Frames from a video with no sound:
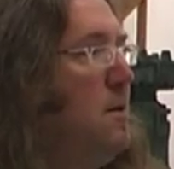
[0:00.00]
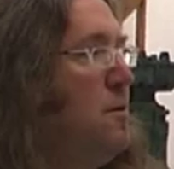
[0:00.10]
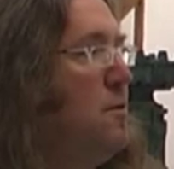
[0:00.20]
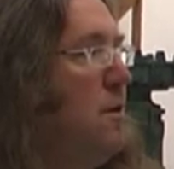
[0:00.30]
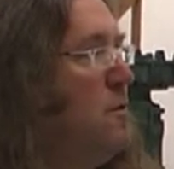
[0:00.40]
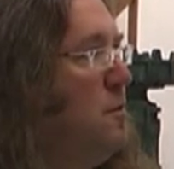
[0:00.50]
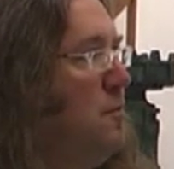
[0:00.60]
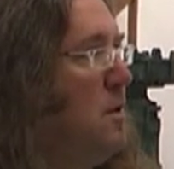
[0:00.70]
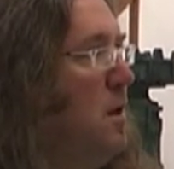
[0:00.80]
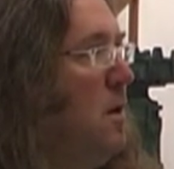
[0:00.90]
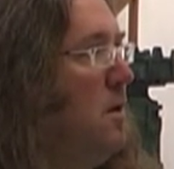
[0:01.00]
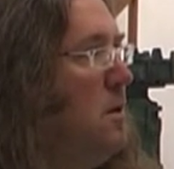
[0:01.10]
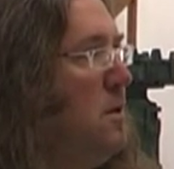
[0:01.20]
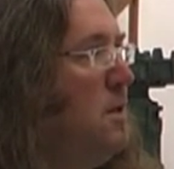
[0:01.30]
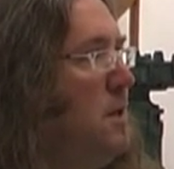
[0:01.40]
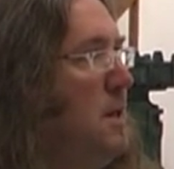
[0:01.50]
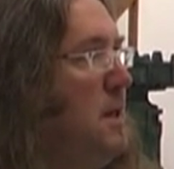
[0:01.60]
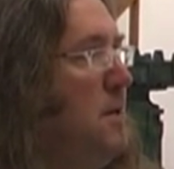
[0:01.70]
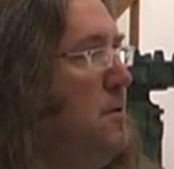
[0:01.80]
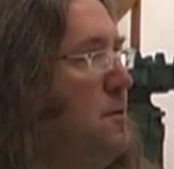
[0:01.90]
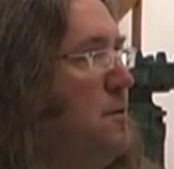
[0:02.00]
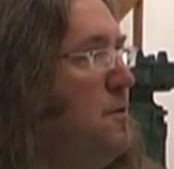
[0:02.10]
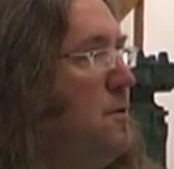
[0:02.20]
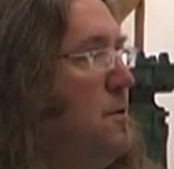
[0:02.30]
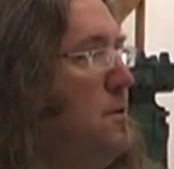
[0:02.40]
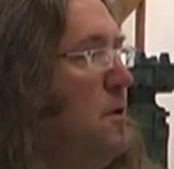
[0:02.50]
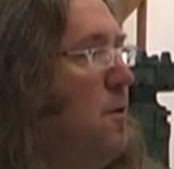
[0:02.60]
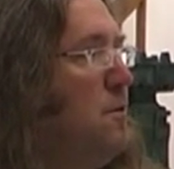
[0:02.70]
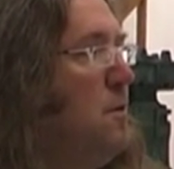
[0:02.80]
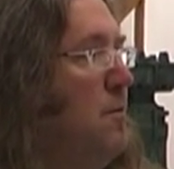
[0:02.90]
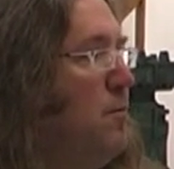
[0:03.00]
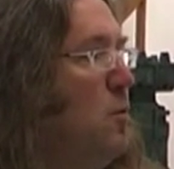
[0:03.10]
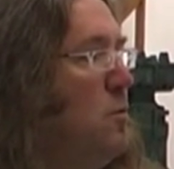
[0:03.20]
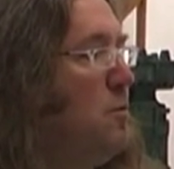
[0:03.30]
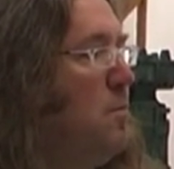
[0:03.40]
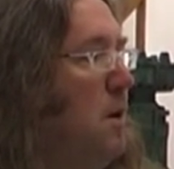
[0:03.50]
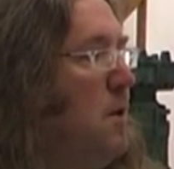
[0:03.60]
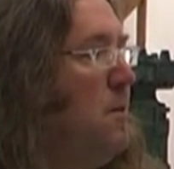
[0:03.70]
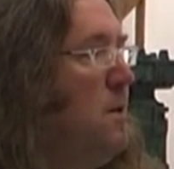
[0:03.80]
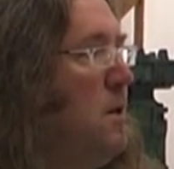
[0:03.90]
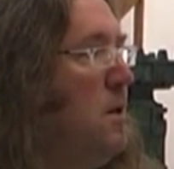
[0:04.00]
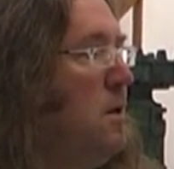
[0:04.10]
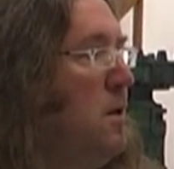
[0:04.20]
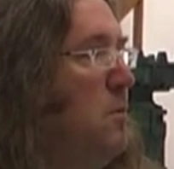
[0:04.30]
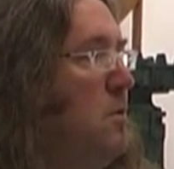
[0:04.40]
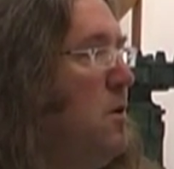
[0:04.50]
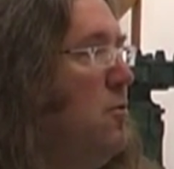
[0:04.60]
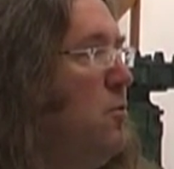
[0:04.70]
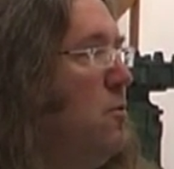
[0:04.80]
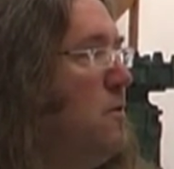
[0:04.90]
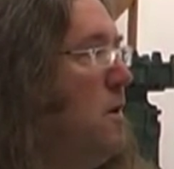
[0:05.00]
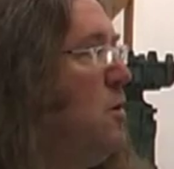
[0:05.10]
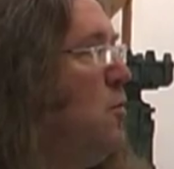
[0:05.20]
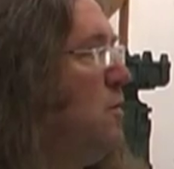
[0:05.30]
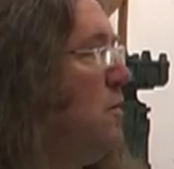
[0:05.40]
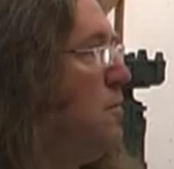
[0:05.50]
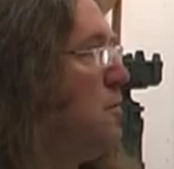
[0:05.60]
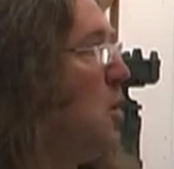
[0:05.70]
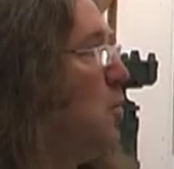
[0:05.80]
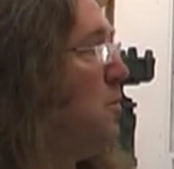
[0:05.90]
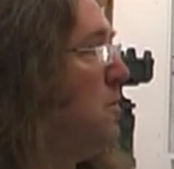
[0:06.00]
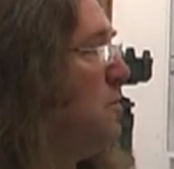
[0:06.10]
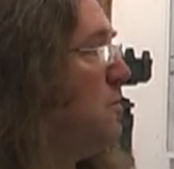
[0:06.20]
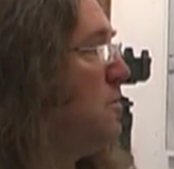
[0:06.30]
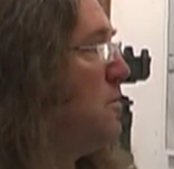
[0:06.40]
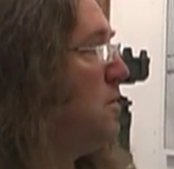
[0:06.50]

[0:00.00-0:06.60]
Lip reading: sense of colour is often influenced by the materials they're using as sculptors,